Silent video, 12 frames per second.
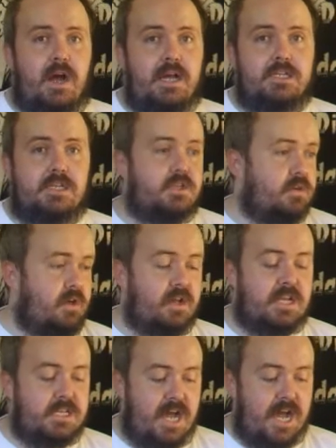I actually took a
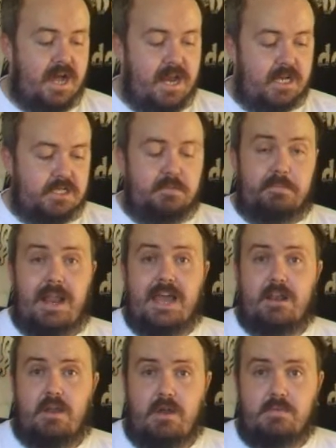guitar and actually
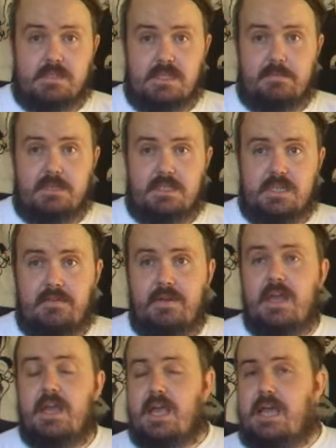played along with some of this
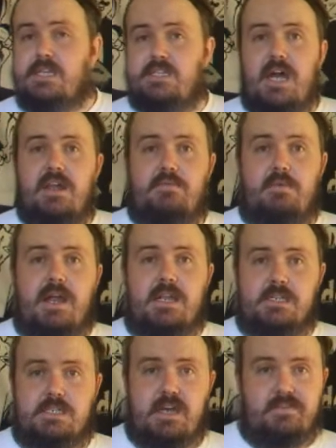stuff and started
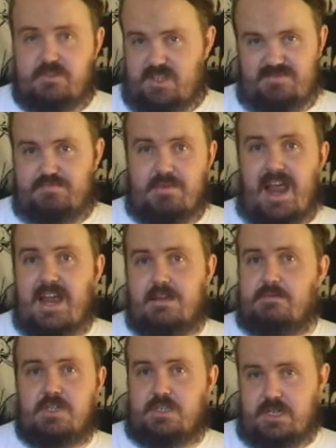writing stuff just
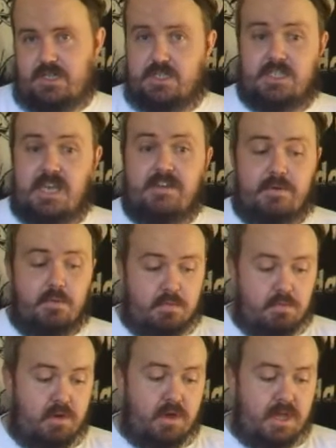random, just to see if it
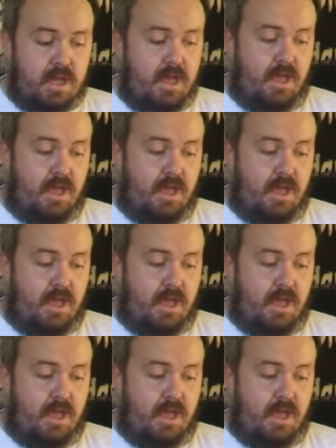would work